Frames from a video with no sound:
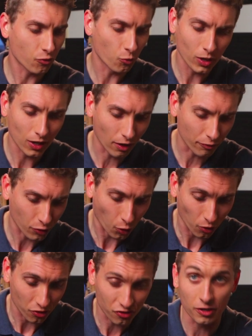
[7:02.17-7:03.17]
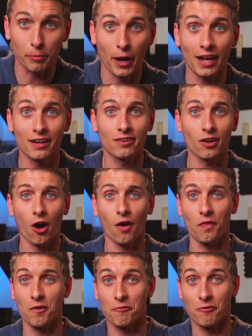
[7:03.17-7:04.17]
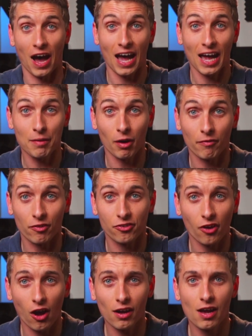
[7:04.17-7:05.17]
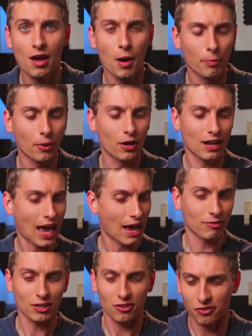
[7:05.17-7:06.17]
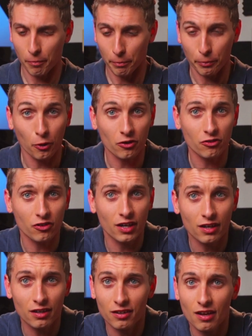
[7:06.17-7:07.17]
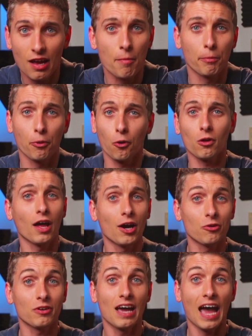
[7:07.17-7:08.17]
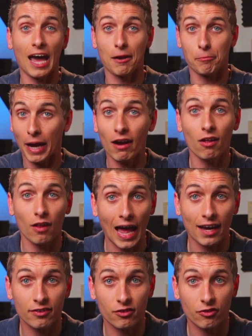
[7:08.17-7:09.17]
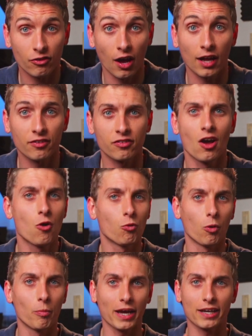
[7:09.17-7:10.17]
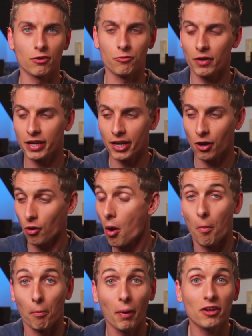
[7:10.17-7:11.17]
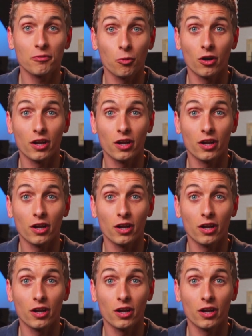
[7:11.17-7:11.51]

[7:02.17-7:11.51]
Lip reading: will, of course, depend on the vibe of the song, but having some push-in, pull-out, and parallax shots will make your video much more